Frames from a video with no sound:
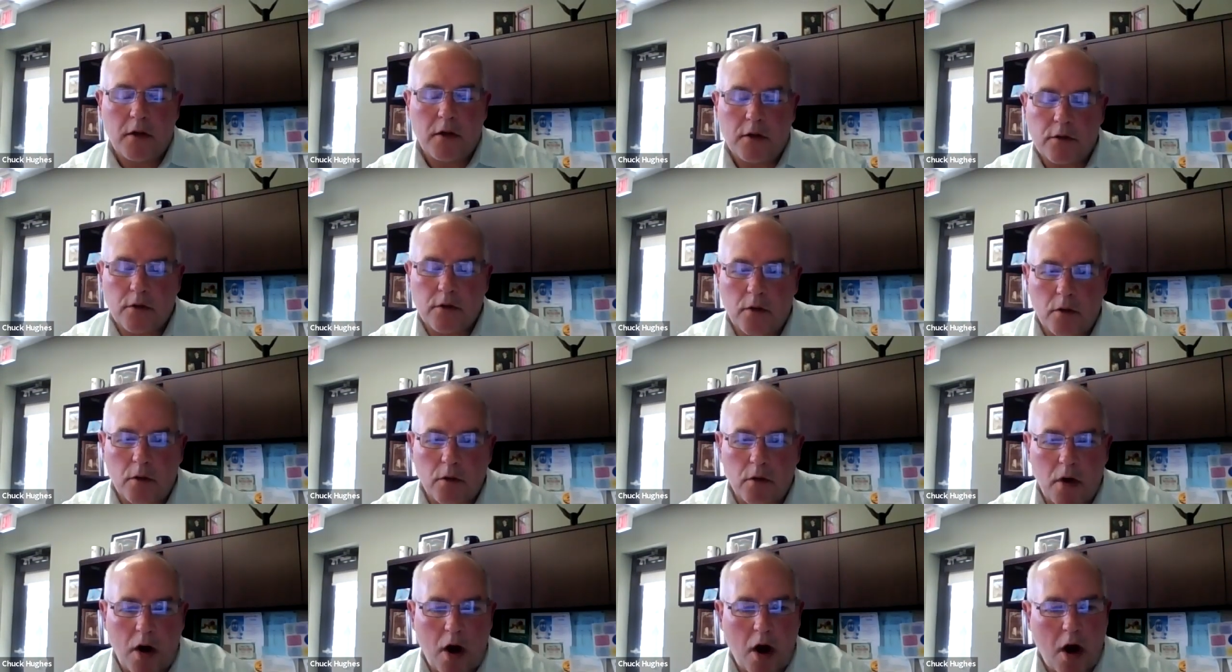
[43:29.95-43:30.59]

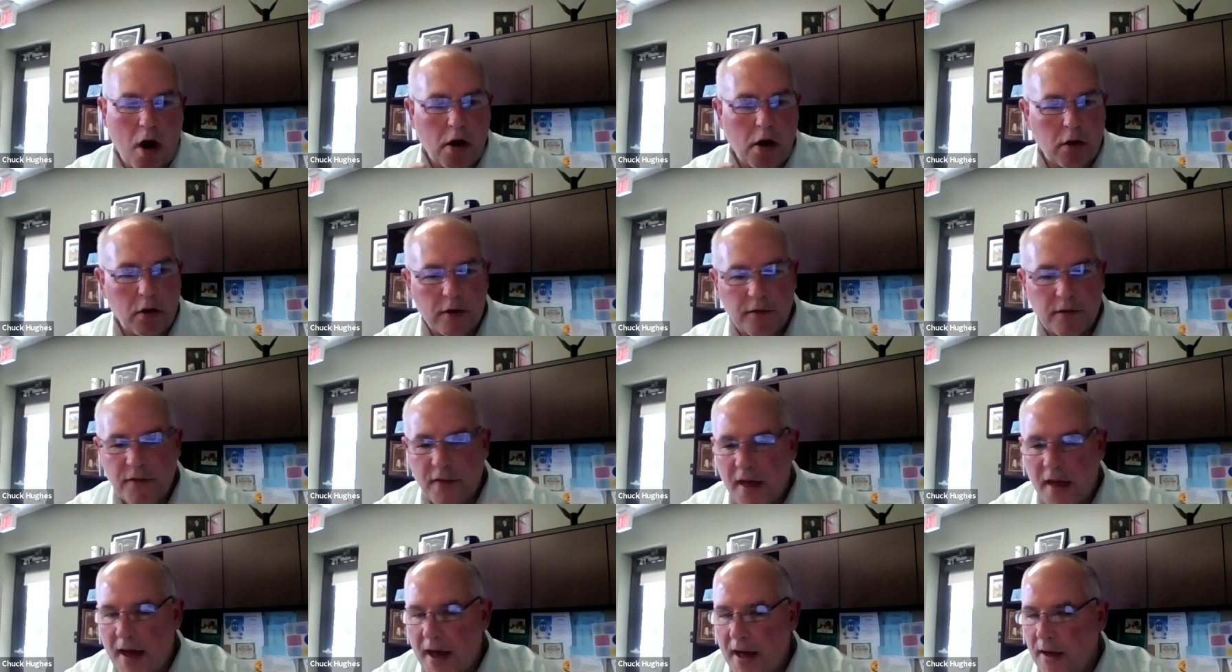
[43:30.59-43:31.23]
So all
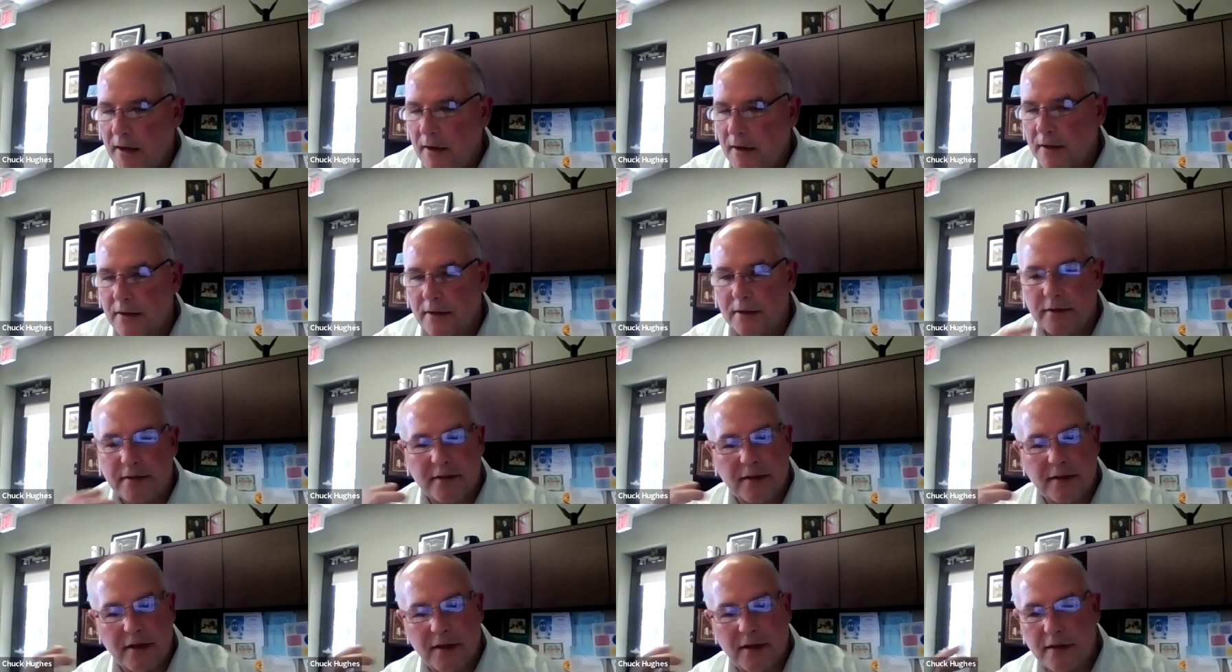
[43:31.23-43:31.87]
of that
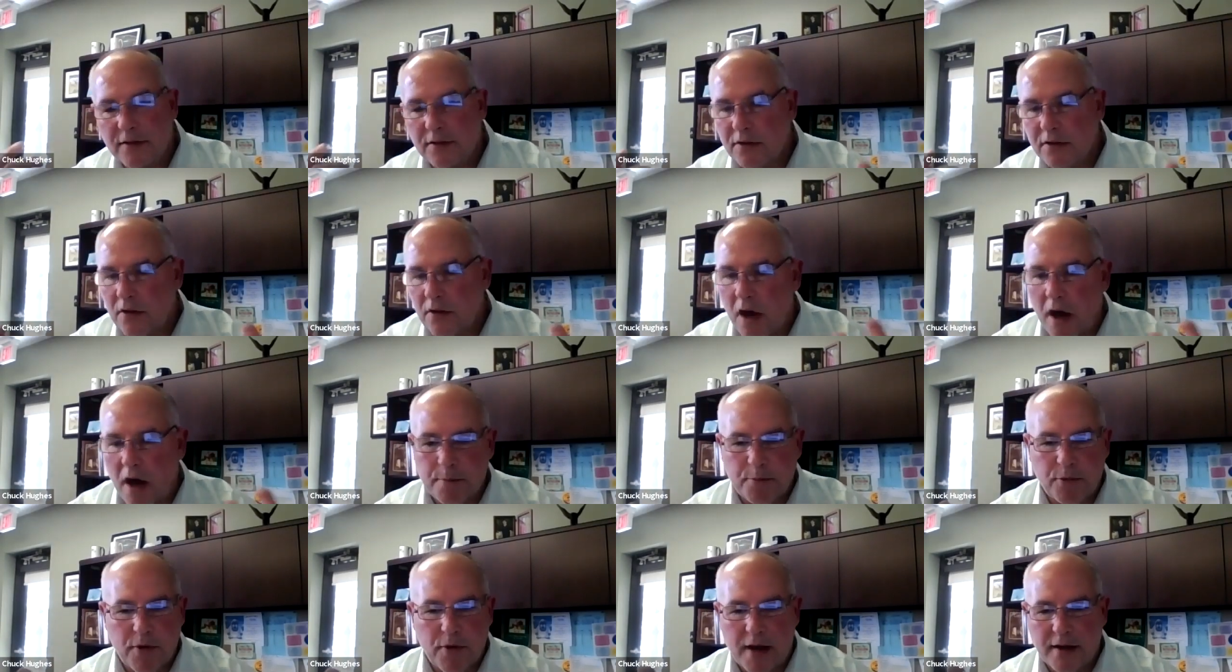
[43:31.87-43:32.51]
is
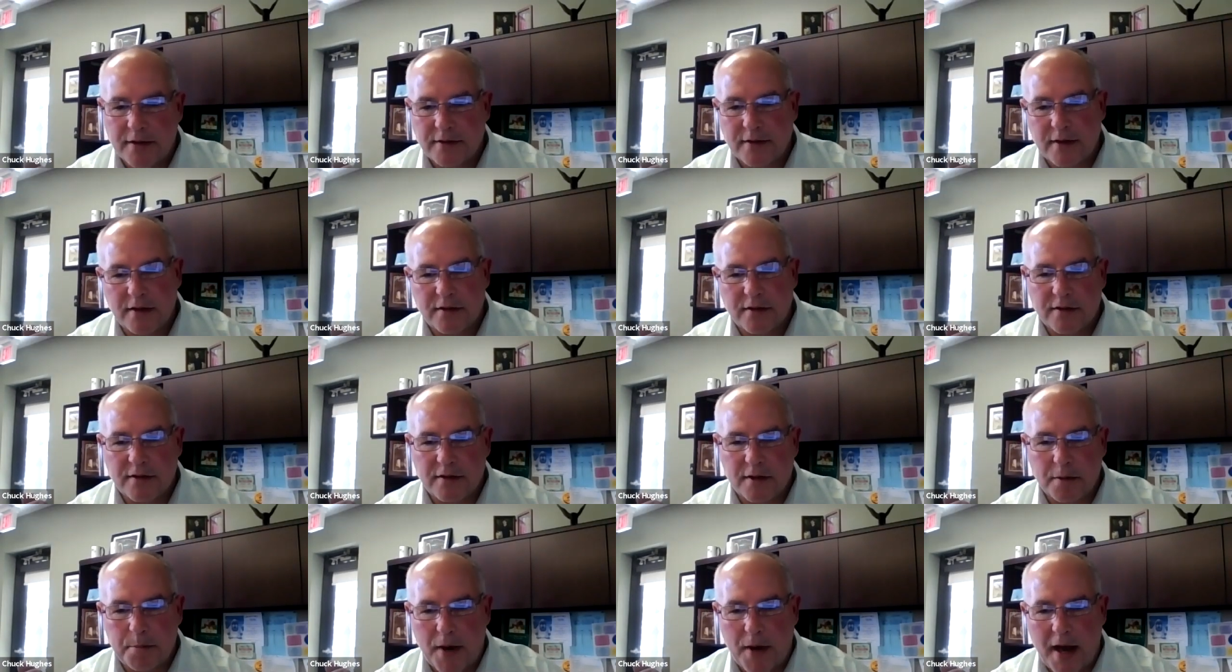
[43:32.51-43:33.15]
thought
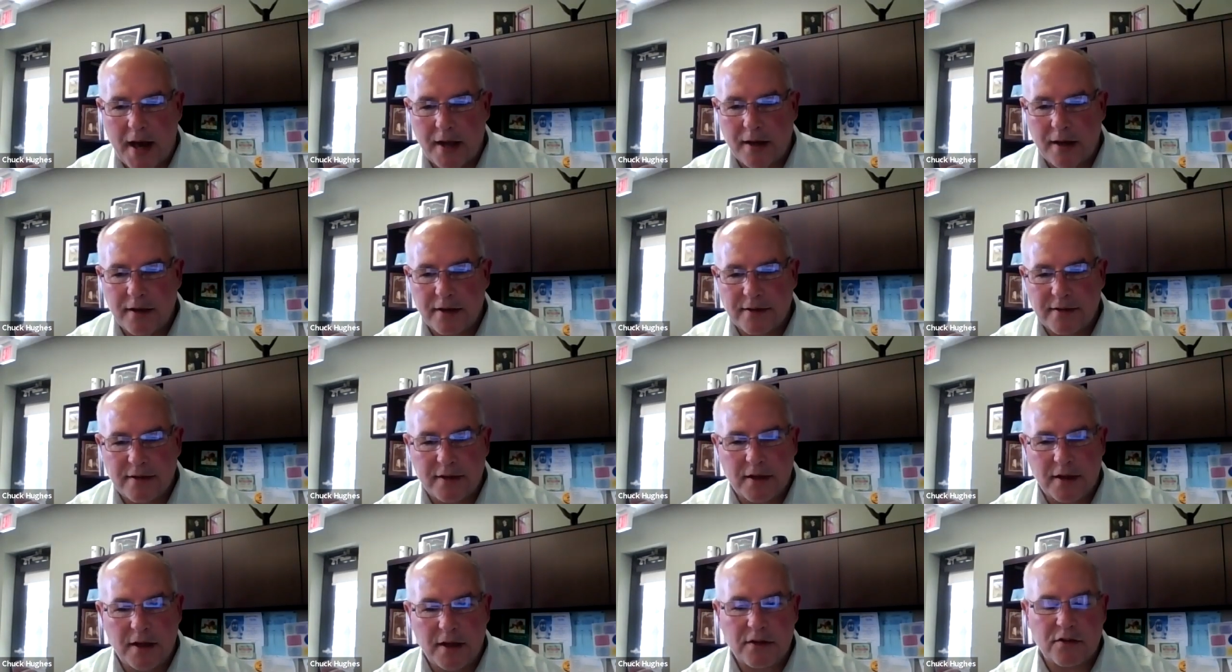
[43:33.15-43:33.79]
process. The bond
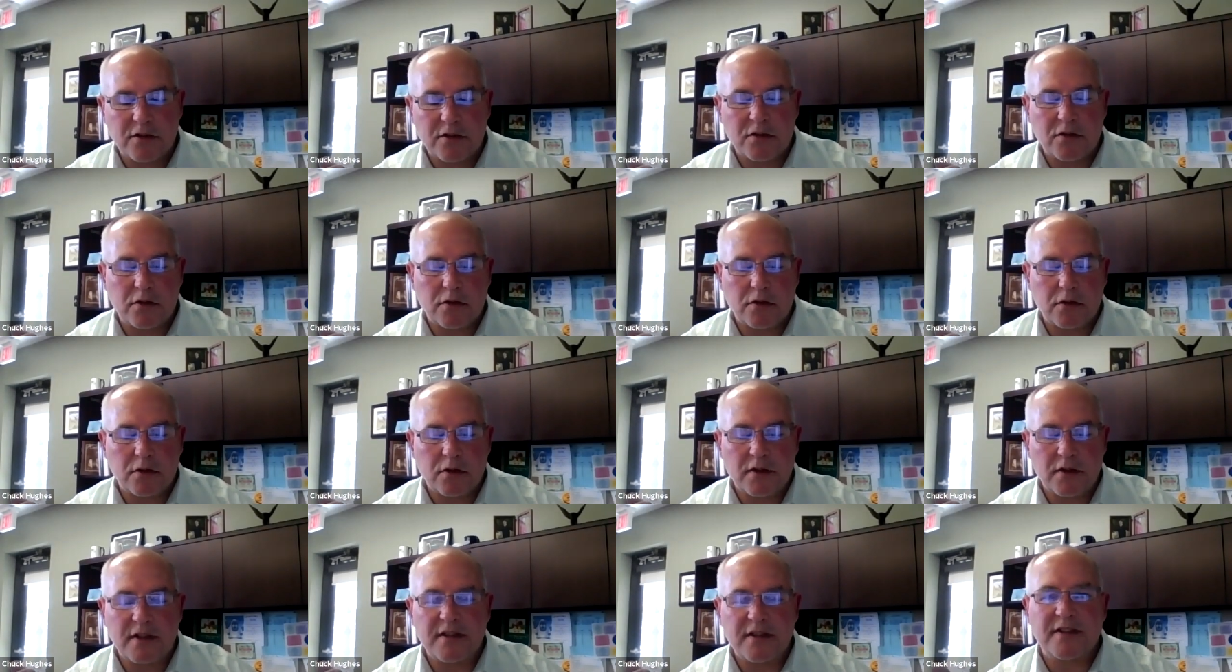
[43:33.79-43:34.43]
is
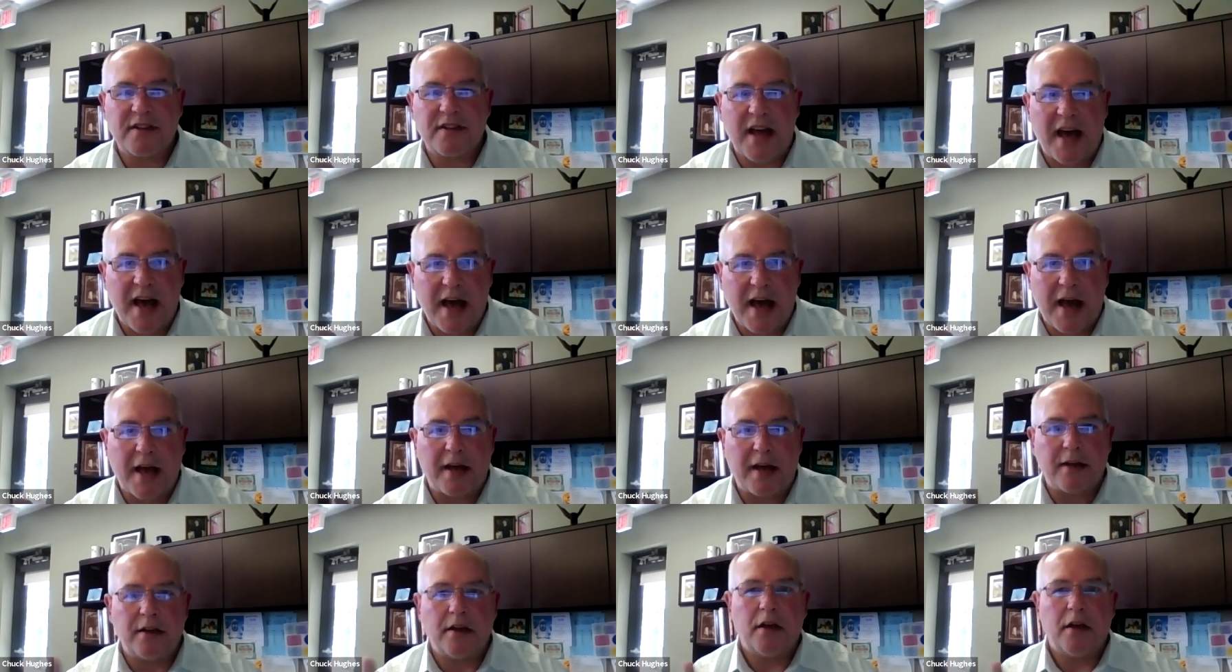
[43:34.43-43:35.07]

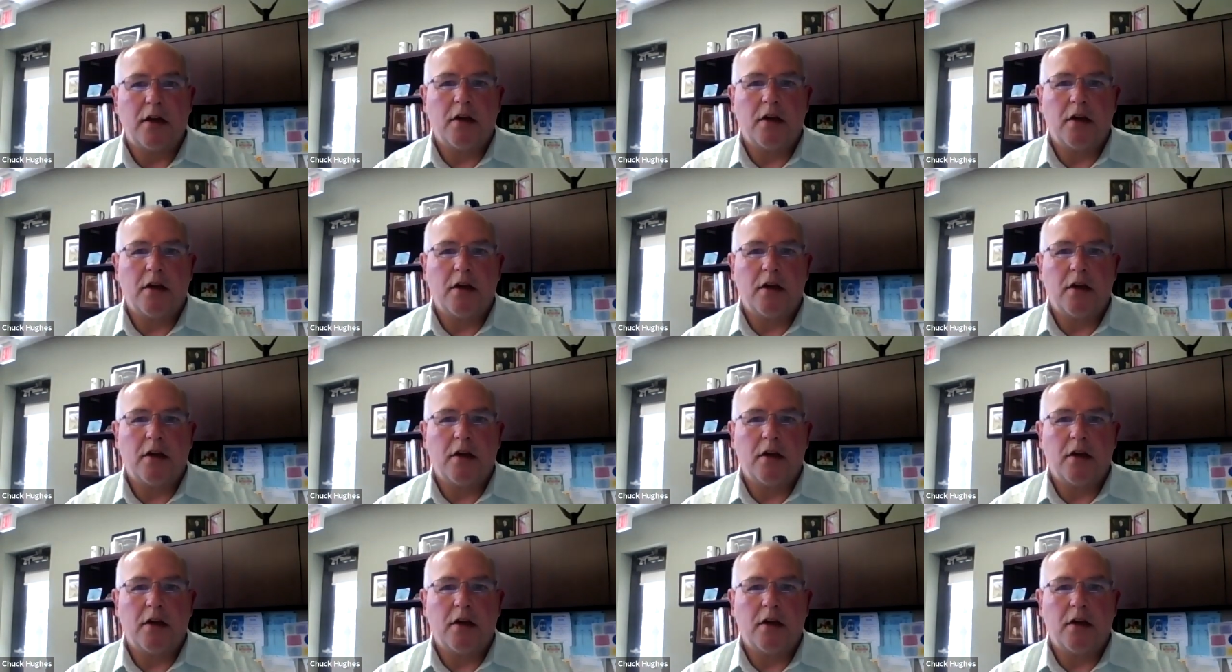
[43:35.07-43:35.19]
designed